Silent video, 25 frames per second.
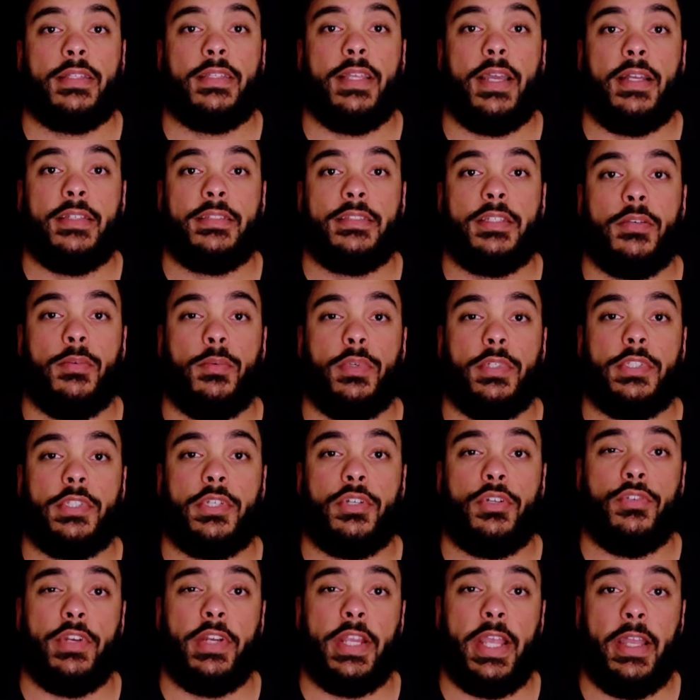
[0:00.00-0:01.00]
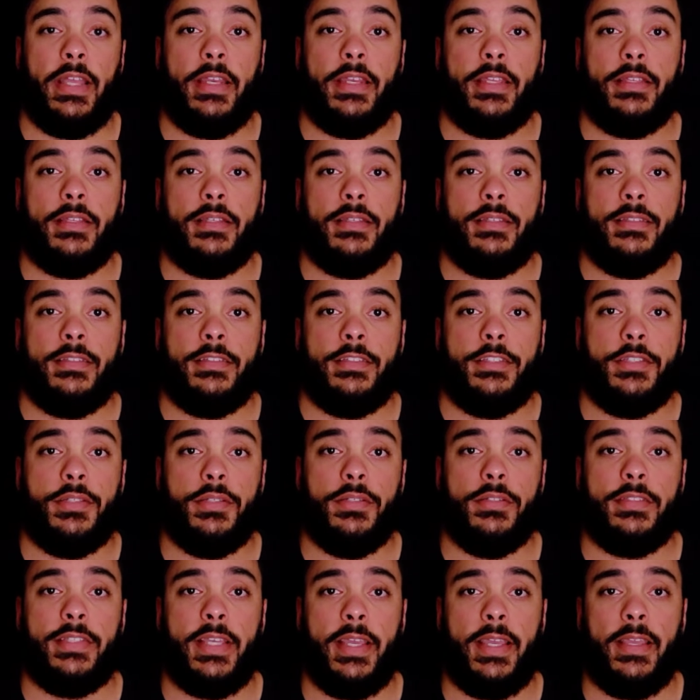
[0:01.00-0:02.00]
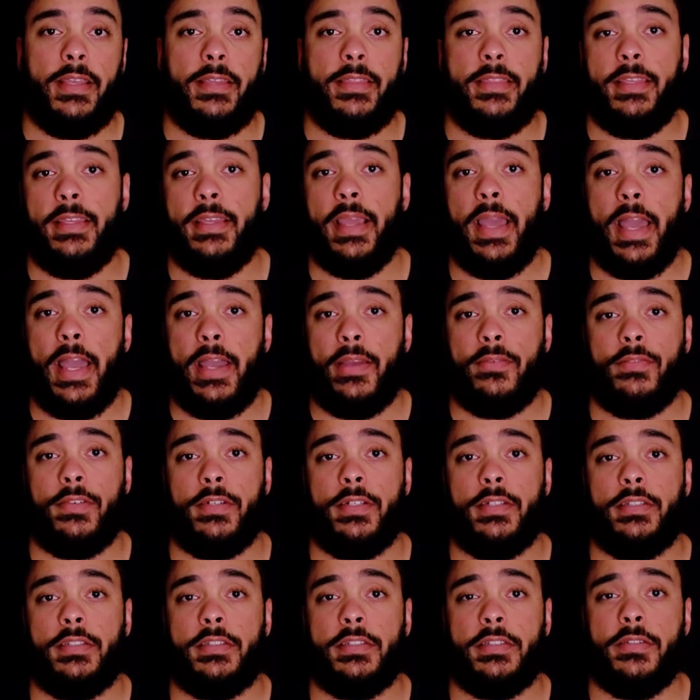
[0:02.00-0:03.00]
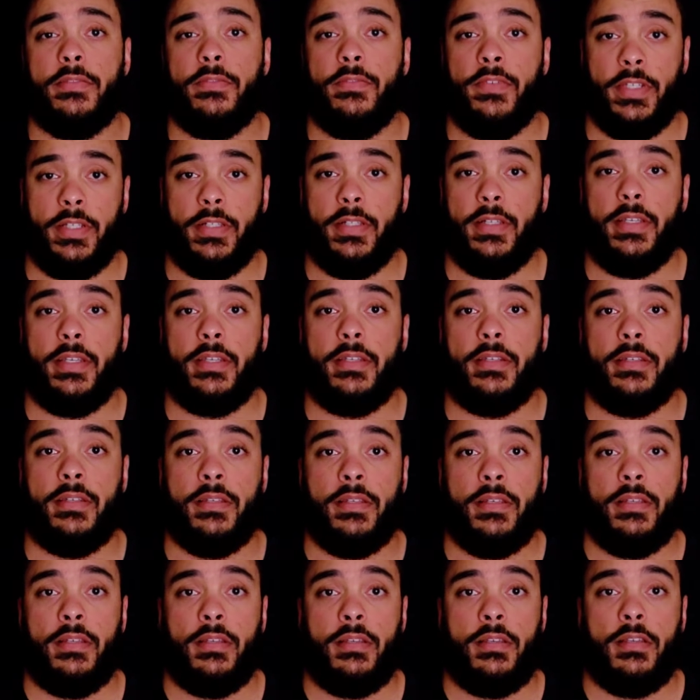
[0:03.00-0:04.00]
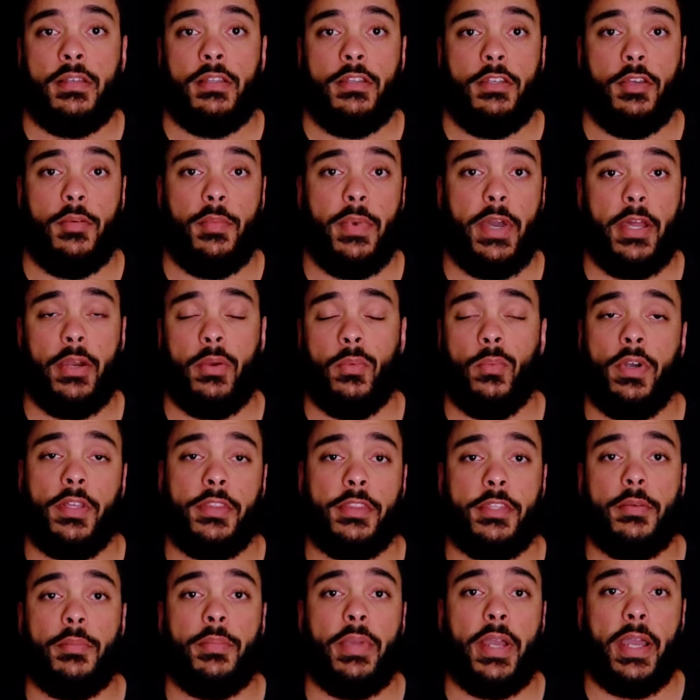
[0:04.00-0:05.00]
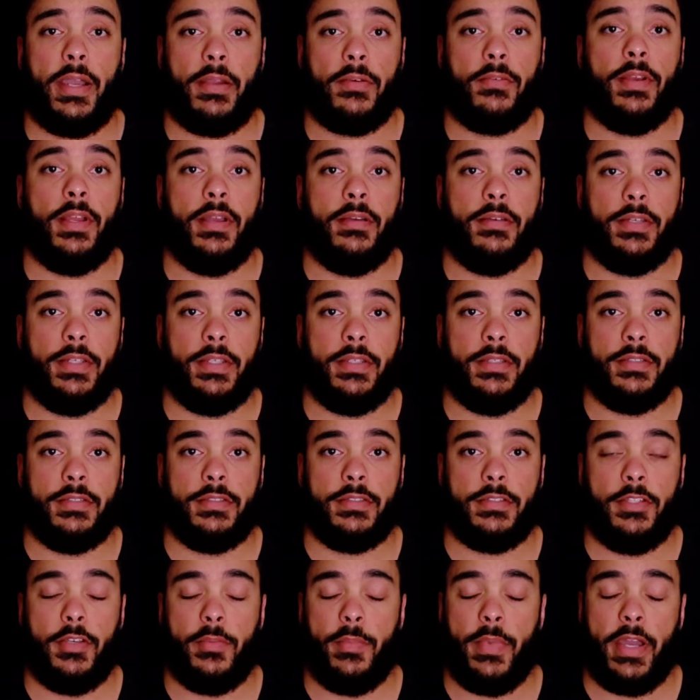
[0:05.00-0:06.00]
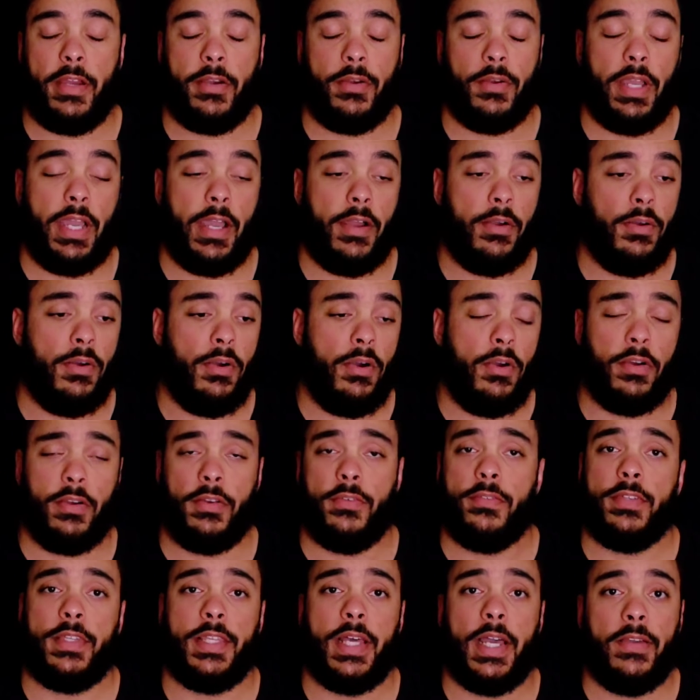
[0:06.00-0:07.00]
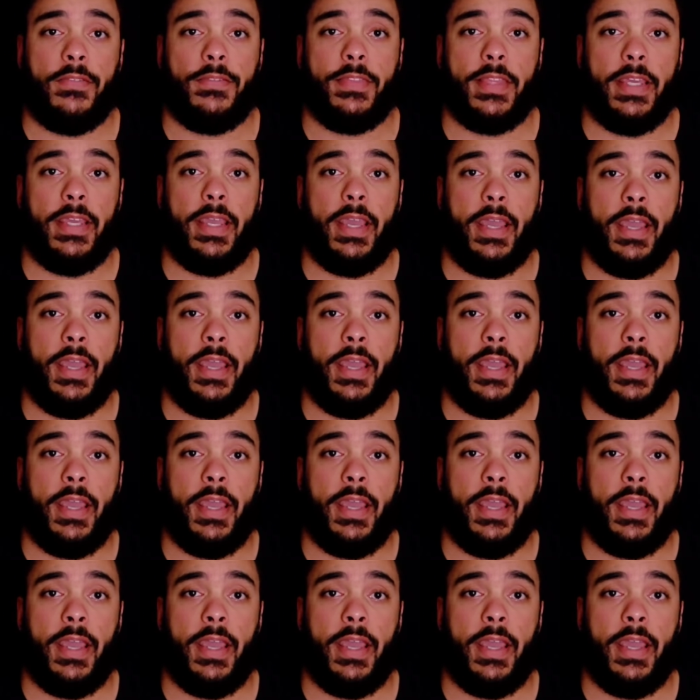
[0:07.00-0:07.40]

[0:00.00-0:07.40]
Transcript: Act asset was created to take the average civilian, no matter what their background is, no matter how hard of a life they